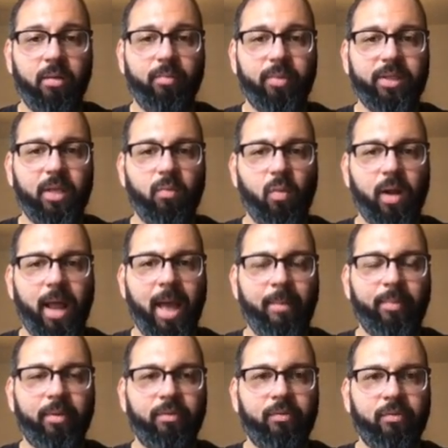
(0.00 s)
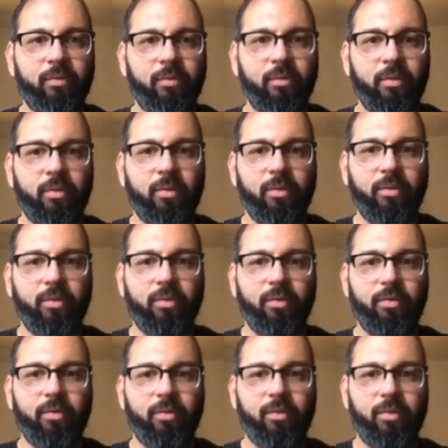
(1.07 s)
But then what happens?
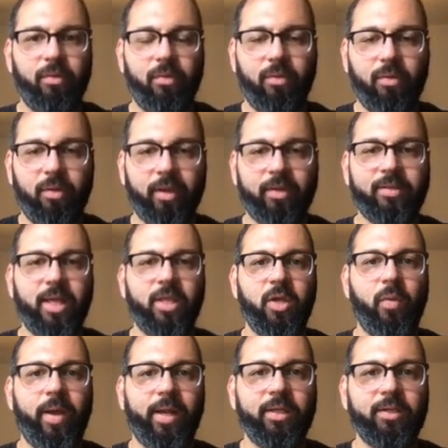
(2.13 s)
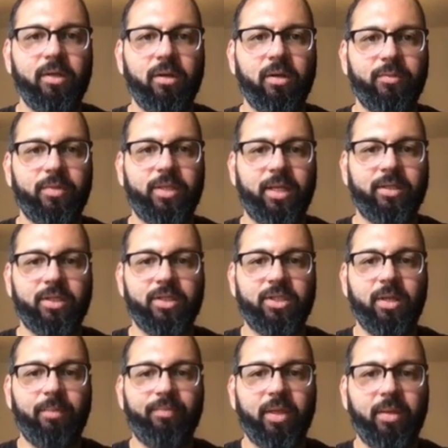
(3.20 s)
Extenuating circumstances,
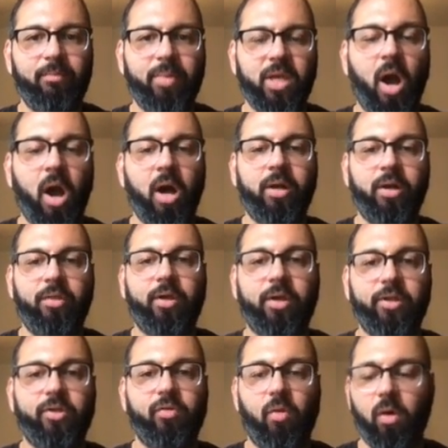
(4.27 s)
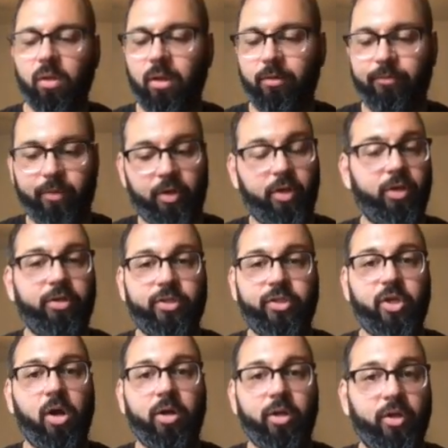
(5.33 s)
something beyond the control of good
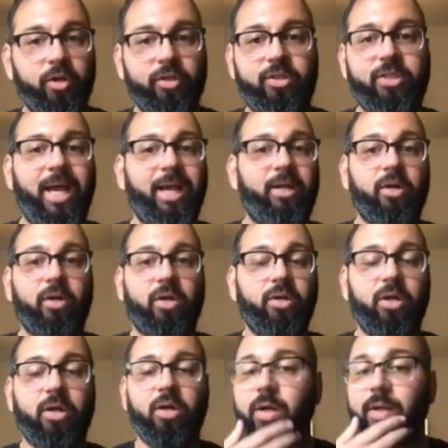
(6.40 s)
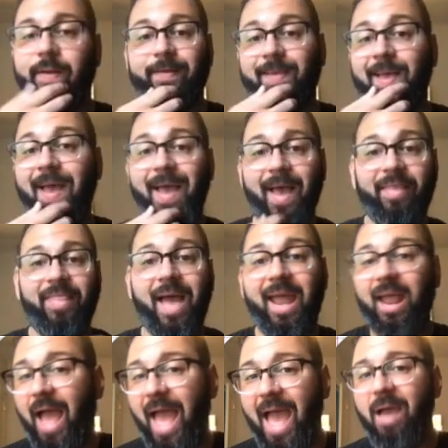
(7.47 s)
chart, good sector, good earnings. And that
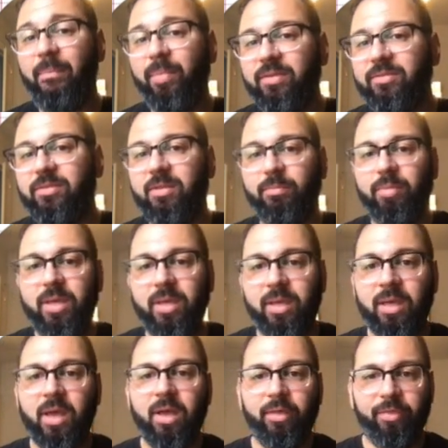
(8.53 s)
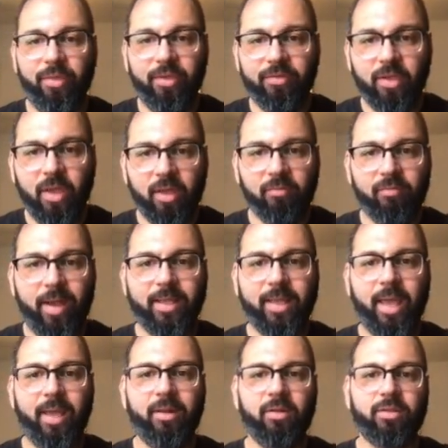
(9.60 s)
happens to be, this red
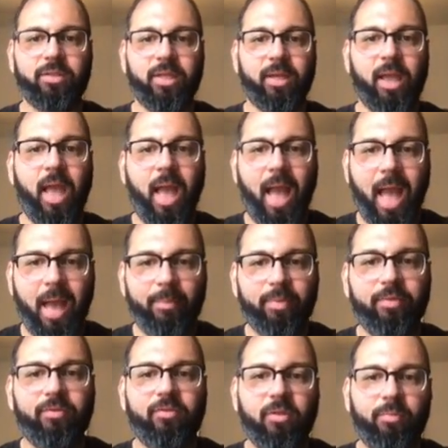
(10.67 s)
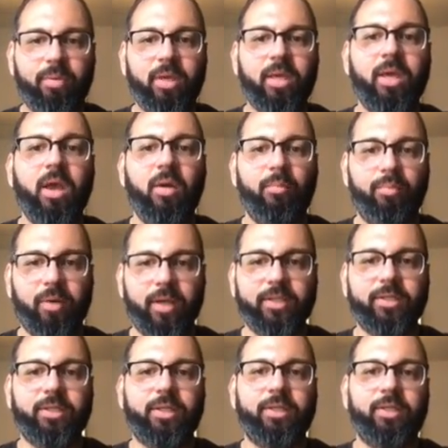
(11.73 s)
candlestick happens to be
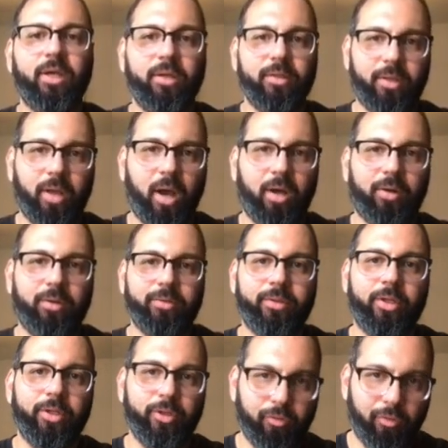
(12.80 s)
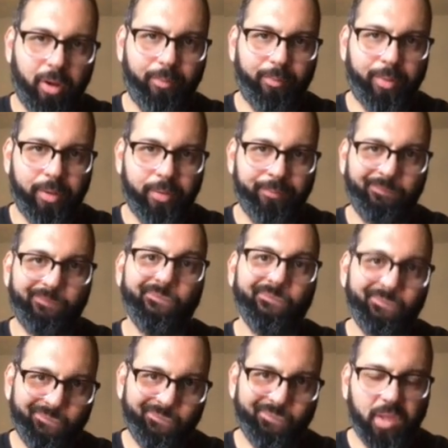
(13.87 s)
President Donald Trump
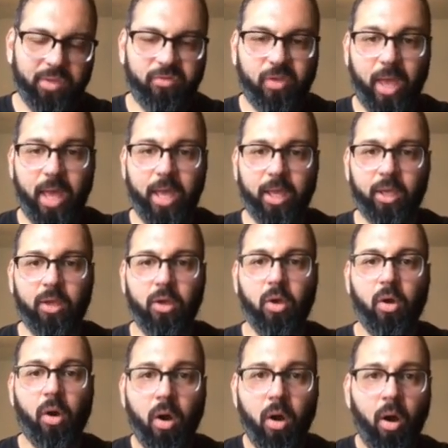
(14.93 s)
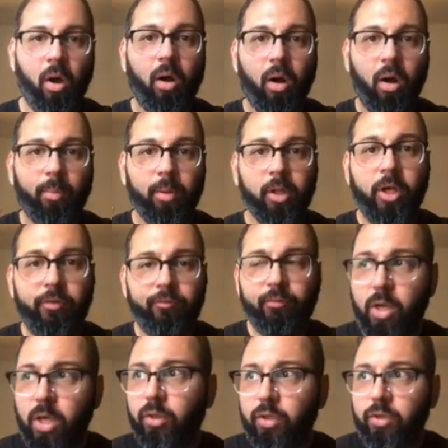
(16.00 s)
saying, oh, believe
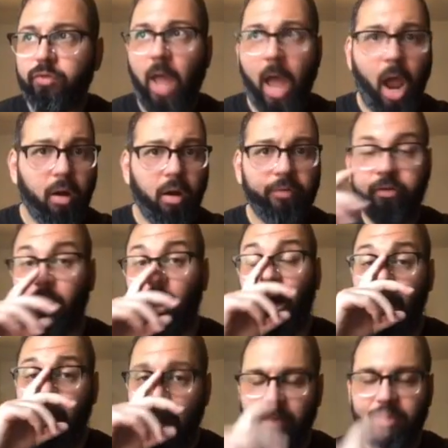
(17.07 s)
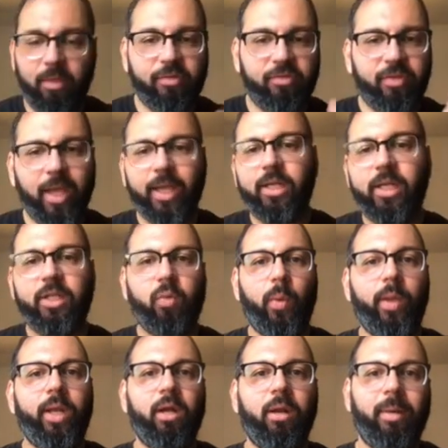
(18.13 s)
me, these tariffs. And the second he
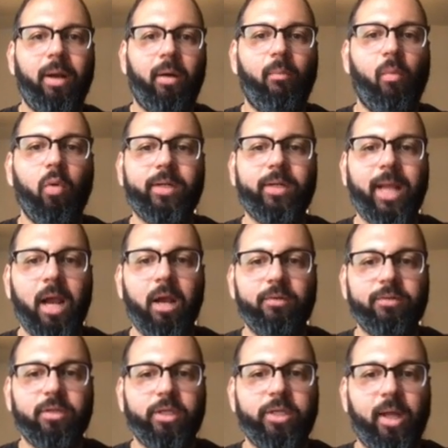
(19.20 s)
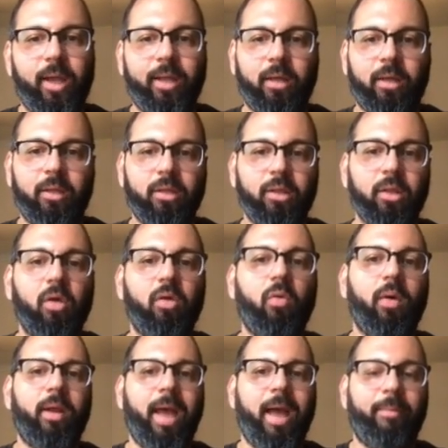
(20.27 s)
tweeted about more tariffs on China, look
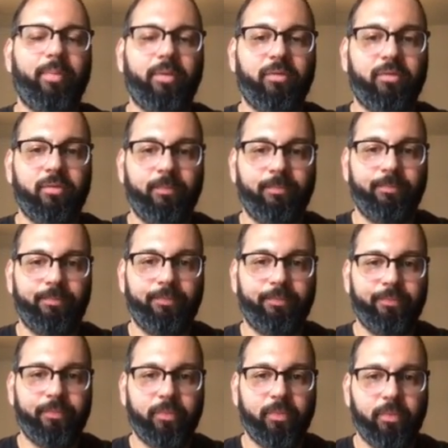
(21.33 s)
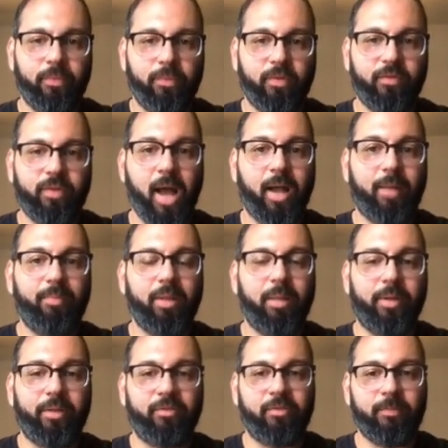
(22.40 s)
what happens. The stock
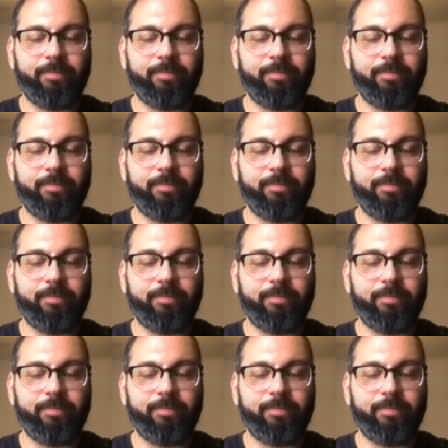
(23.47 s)
plummets.